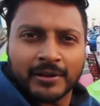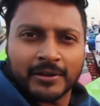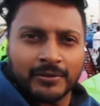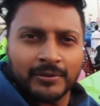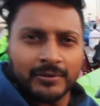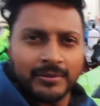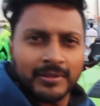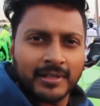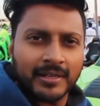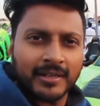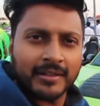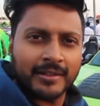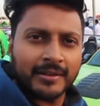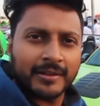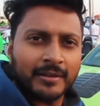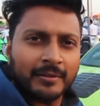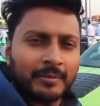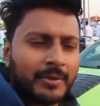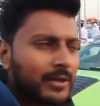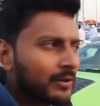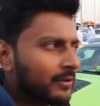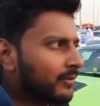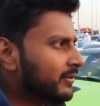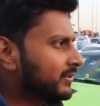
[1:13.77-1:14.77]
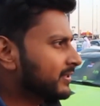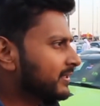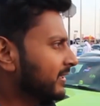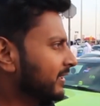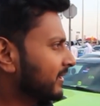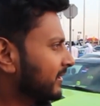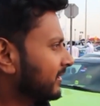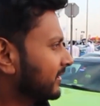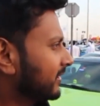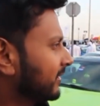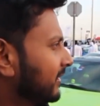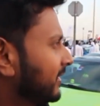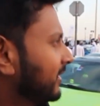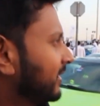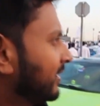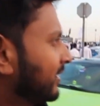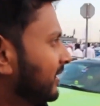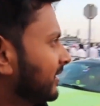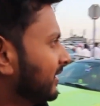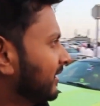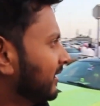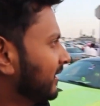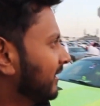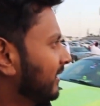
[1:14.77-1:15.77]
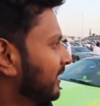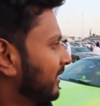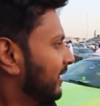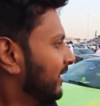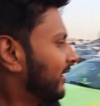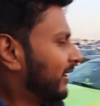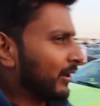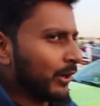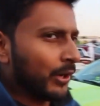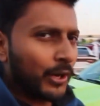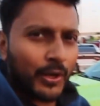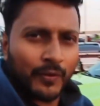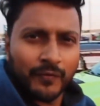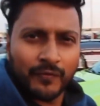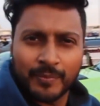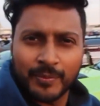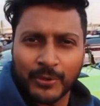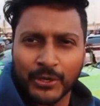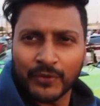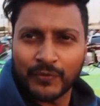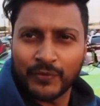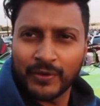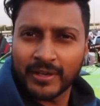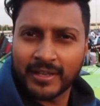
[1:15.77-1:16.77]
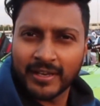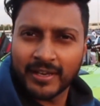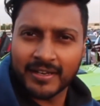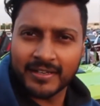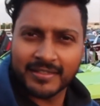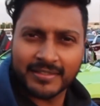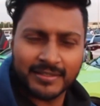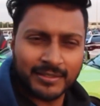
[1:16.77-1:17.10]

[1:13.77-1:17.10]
so there are people i've met like i've met really